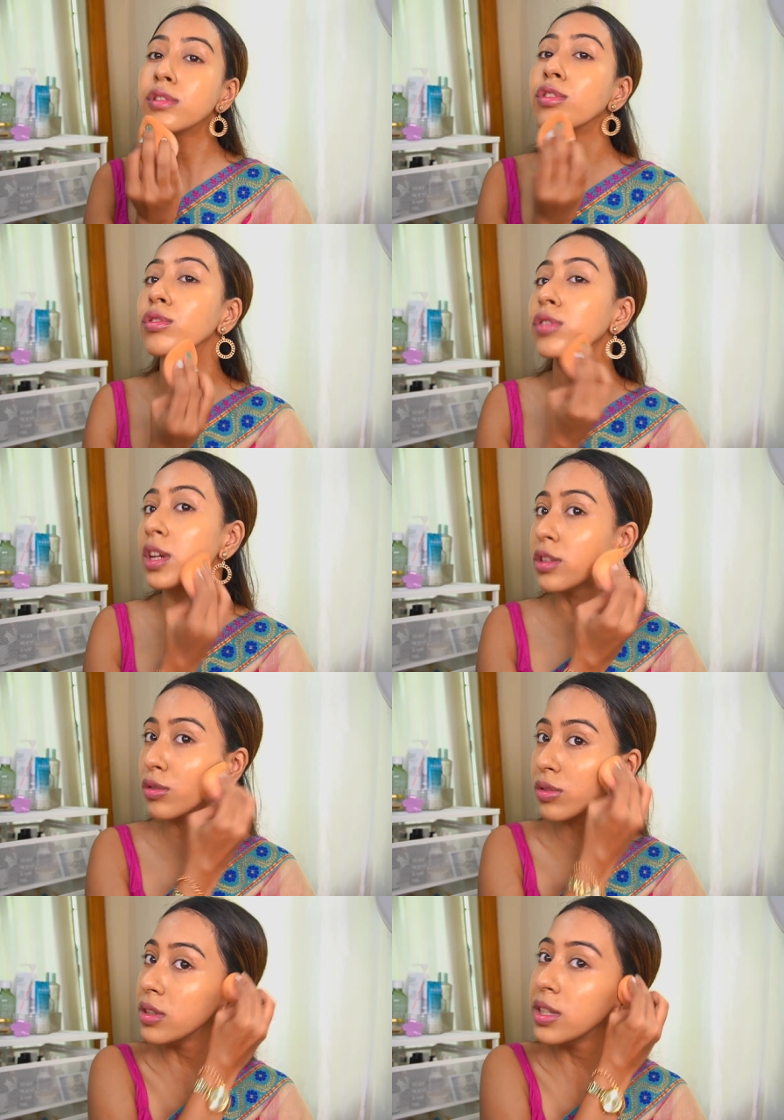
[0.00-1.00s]
So you can
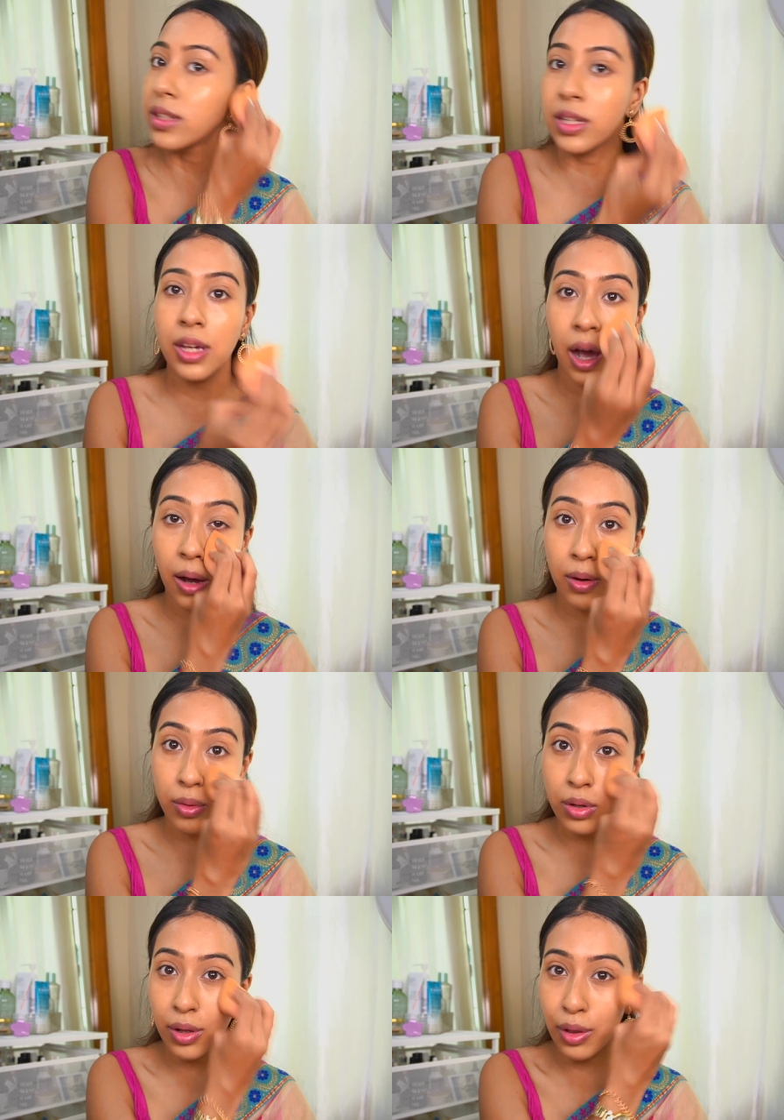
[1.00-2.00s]
totally see
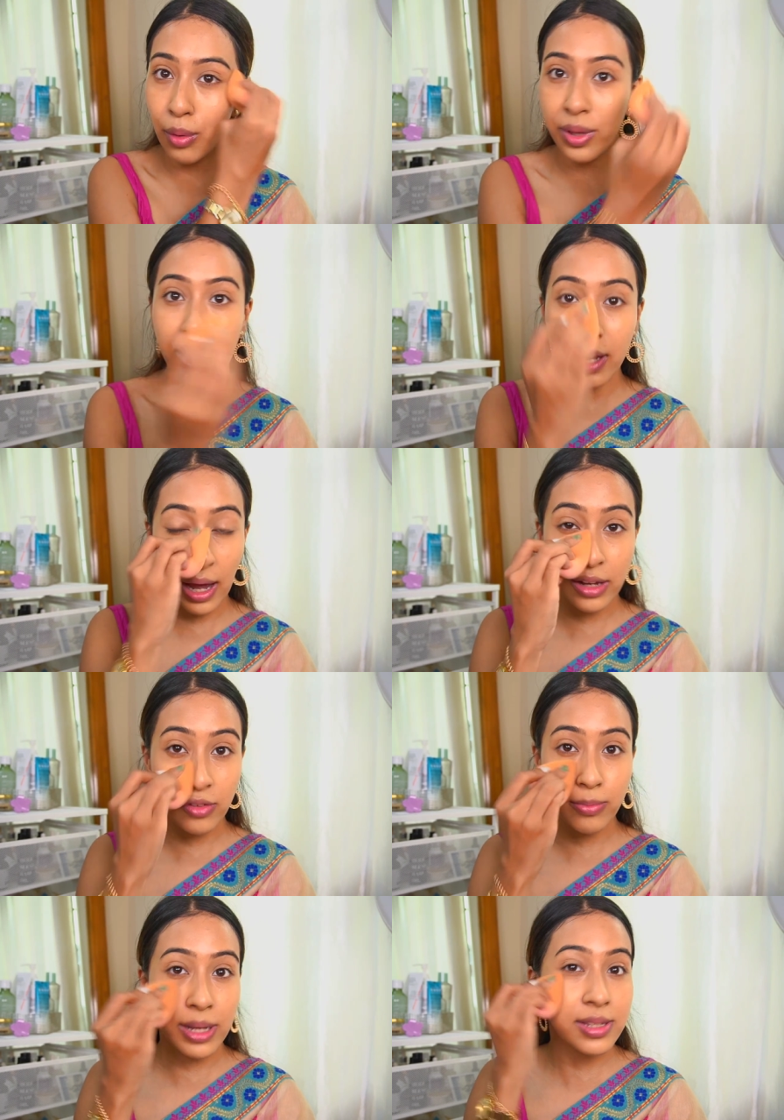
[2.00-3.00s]
how glowy kind
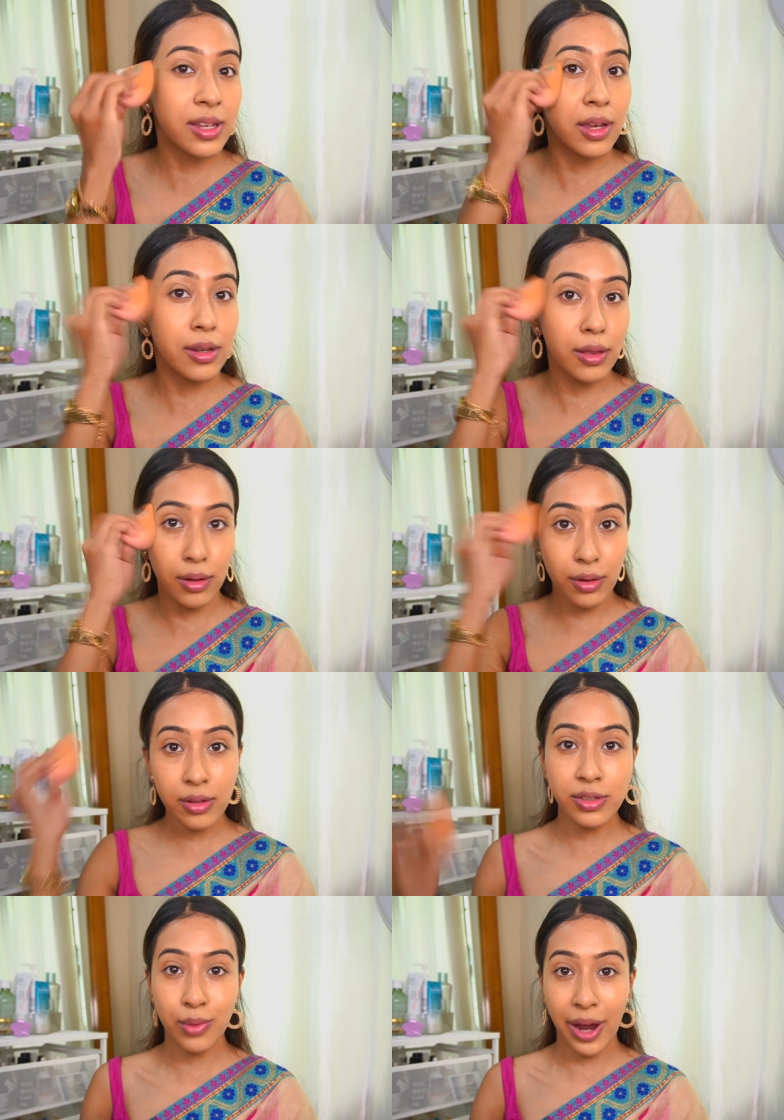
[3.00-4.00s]
of my skin
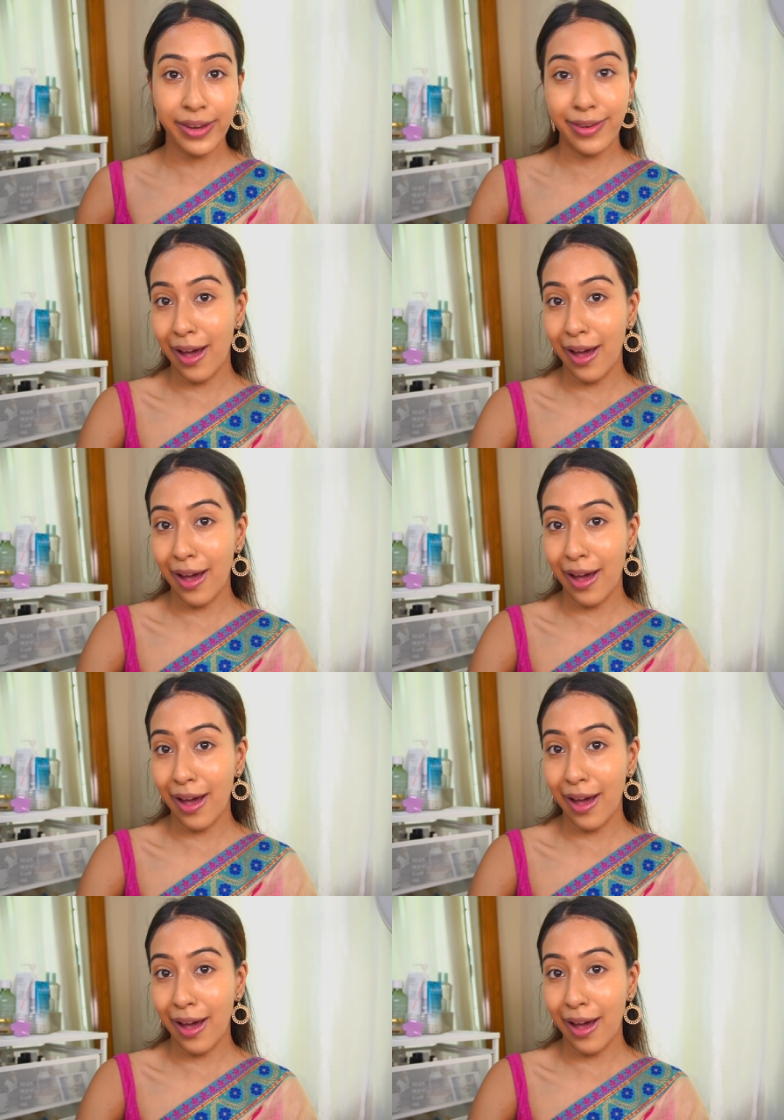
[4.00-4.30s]
looks right